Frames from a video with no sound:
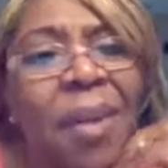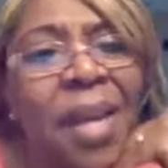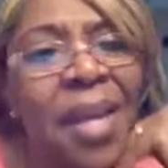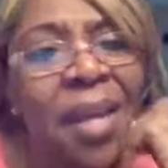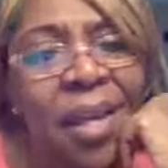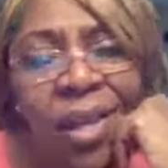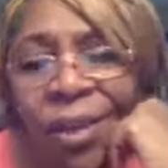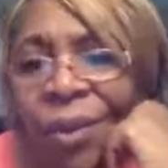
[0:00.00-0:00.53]

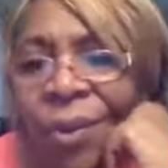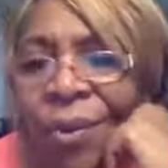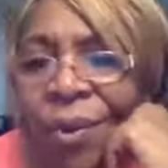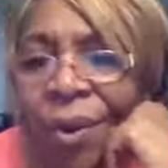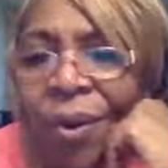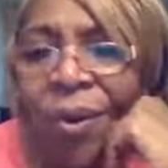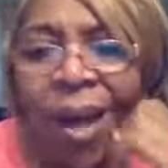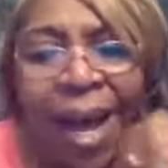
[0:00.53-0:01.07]
me. You
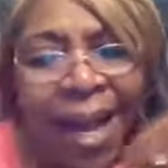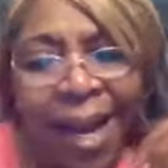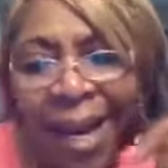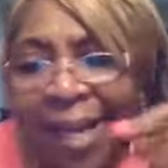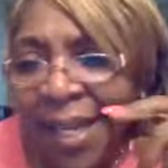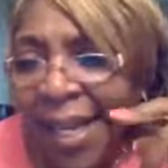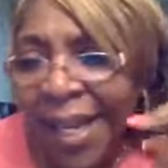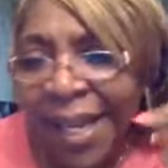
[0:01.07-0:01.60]
know, I,
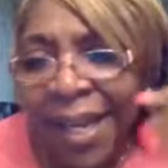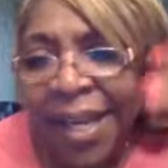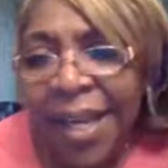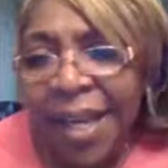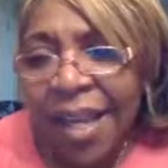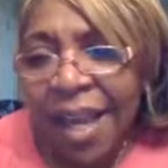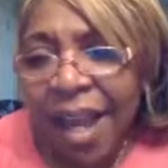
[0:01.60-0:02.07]
I can't.